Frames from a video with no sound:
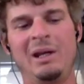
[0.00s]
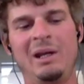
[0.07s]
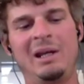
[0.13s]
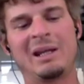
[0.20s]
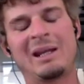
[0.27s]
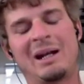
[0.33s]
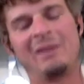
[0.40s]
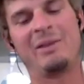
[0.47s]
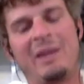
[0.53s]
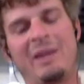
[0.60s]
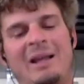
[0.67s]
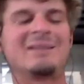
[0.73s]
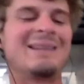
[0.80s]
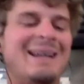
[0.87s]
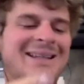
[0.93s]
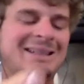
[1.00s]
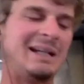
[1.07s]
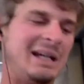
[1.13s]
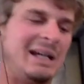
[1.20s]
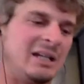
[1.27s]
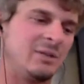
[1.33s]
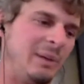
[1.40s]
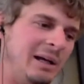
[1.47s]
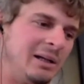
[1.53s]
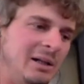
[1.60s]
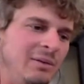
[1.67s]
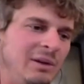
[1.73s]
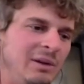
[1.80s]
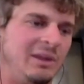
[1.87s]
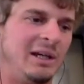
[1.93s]
kind of thing. So that's an aspect of
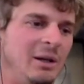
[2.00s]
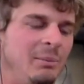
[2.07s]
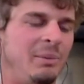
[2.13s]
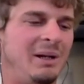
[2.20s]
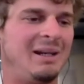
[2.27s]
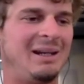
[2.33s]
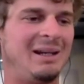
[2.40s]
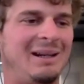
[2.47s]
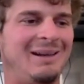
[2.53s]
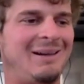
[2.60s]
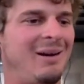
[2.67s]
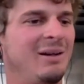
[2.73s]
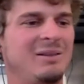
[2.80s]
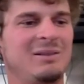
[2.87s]
it there. But honestly...